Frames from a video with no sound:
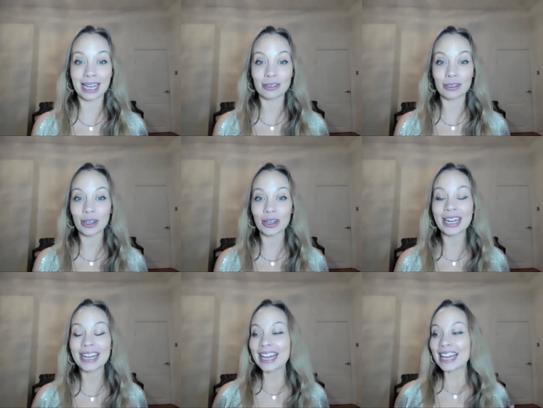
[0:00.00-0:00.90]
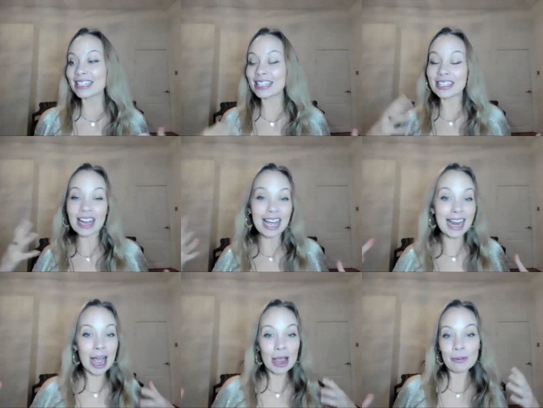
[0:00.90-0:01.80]
And so
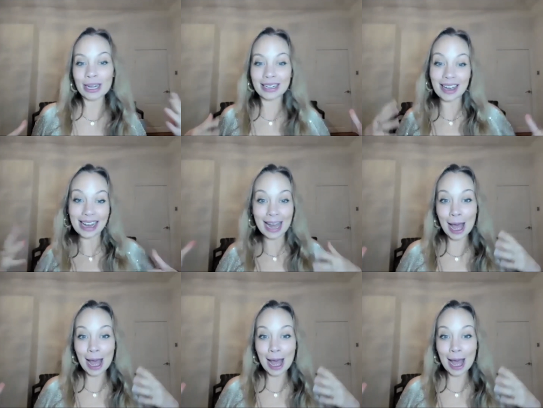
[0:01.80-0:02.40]
tonight I want to kind of